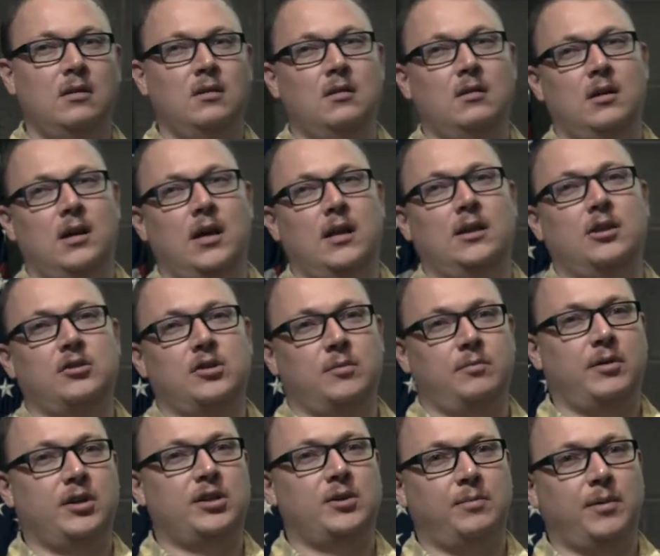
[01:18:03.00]
And there's a
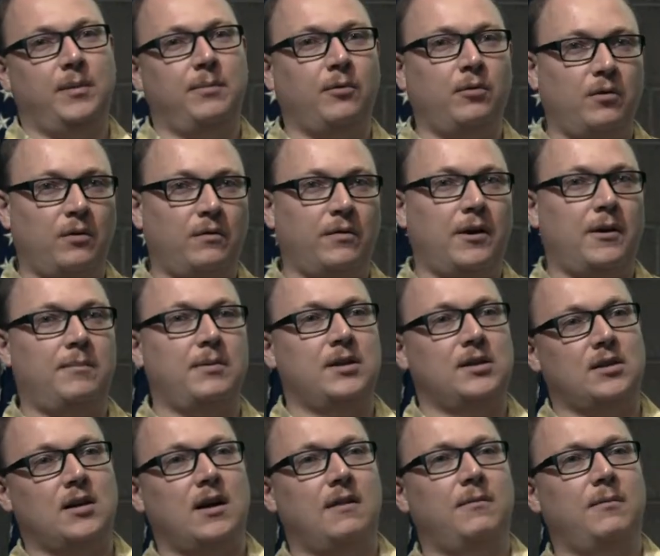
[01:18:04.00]
bunch of people who are very pissed
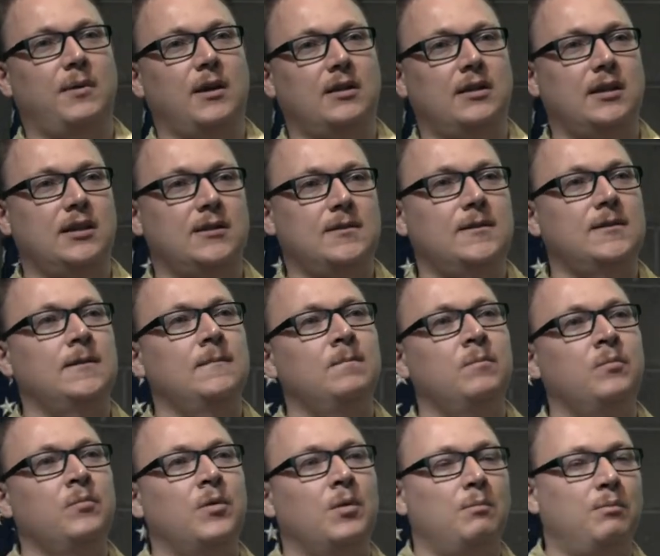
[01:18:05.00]
off about this.
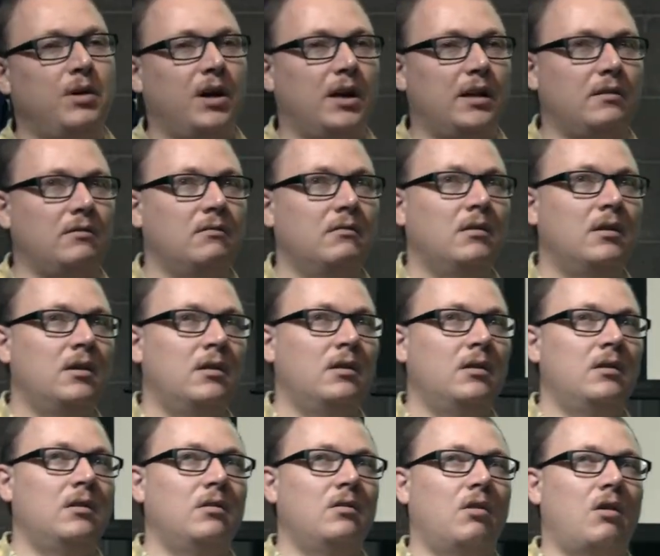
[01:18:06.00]
But
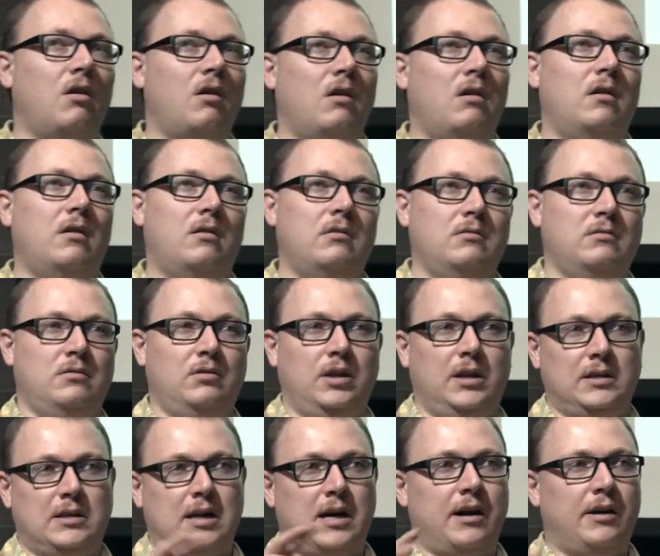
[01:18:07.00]
our
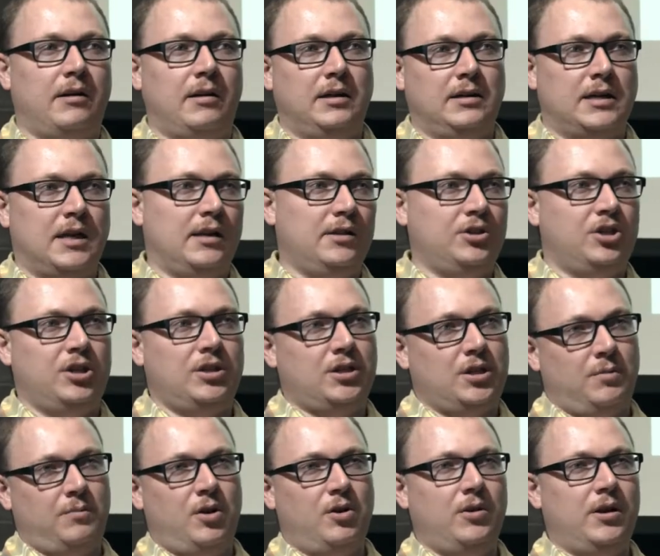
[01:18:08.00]
entire intelligence
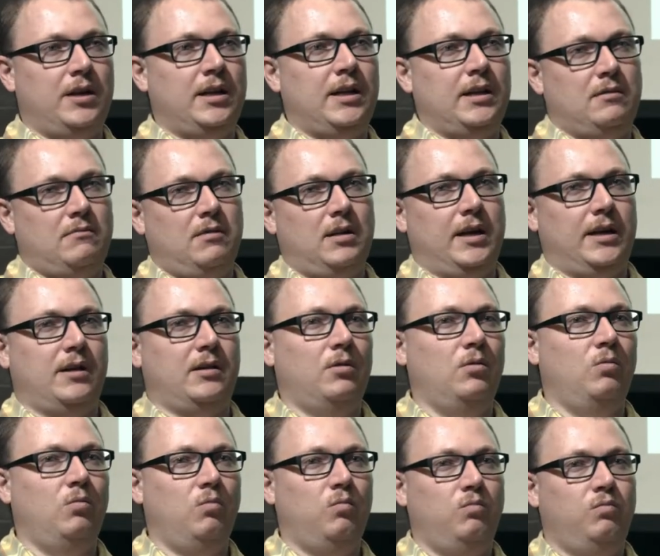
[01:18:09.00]
community, like
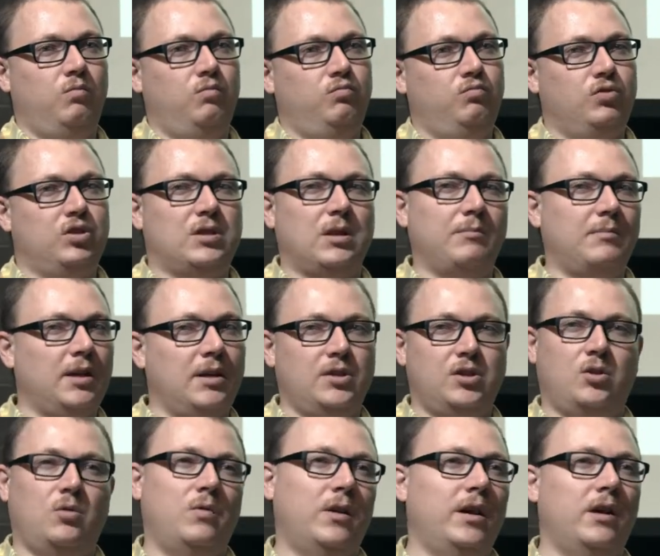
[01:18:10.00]
something's
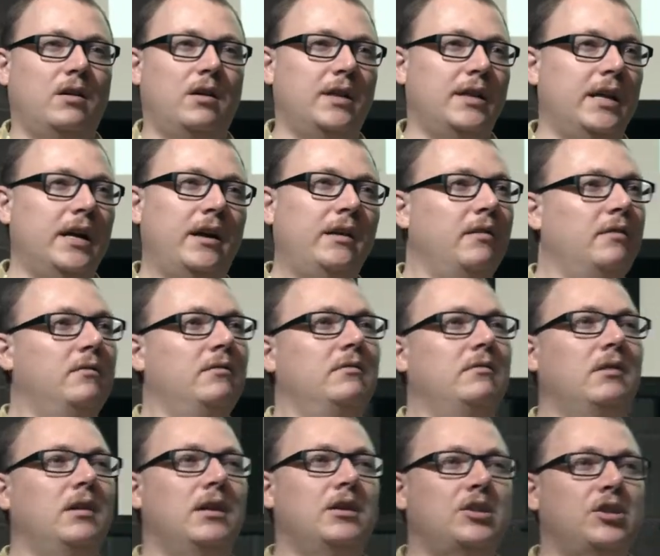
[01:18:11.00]
going on there
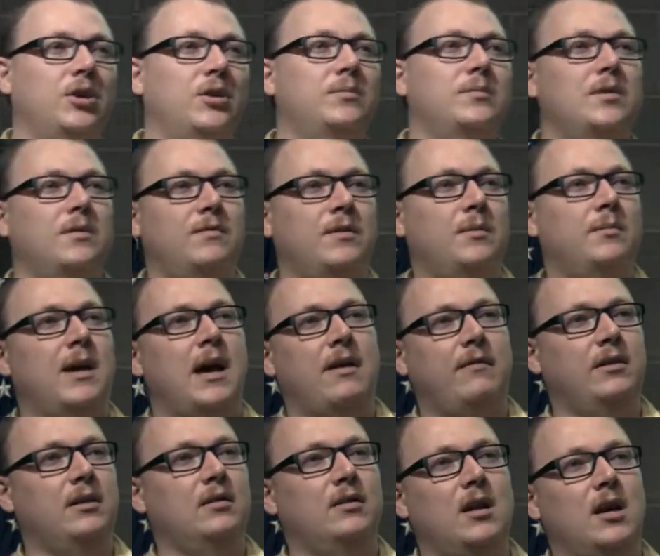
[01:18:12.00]
in terms of them having
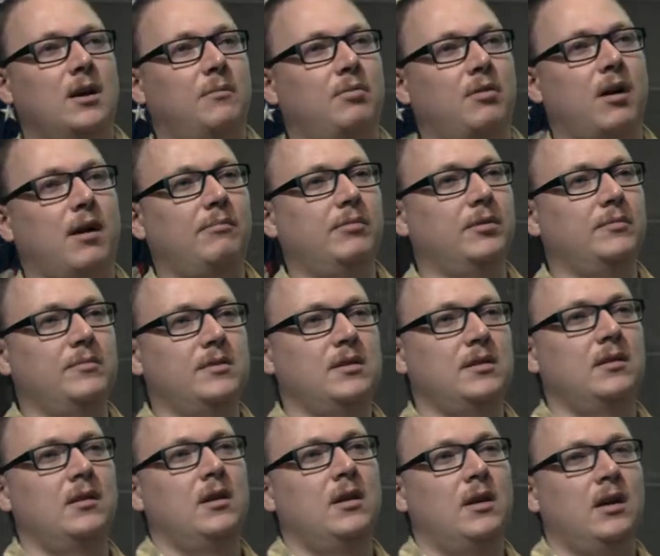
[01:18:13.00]
a lot of problems,
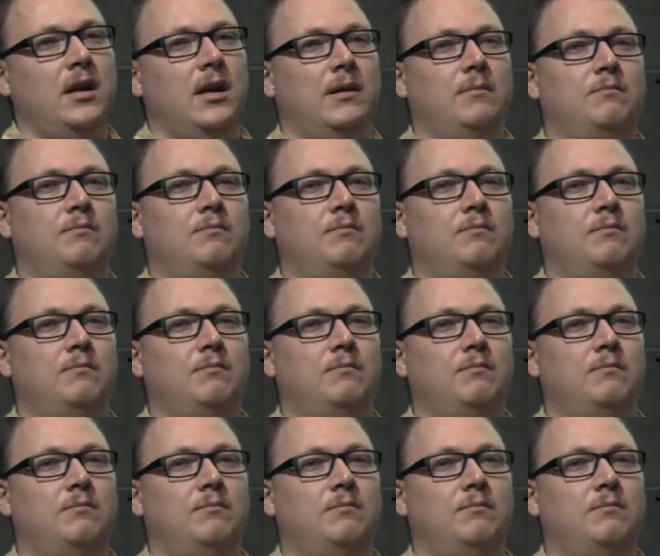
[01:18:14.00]
and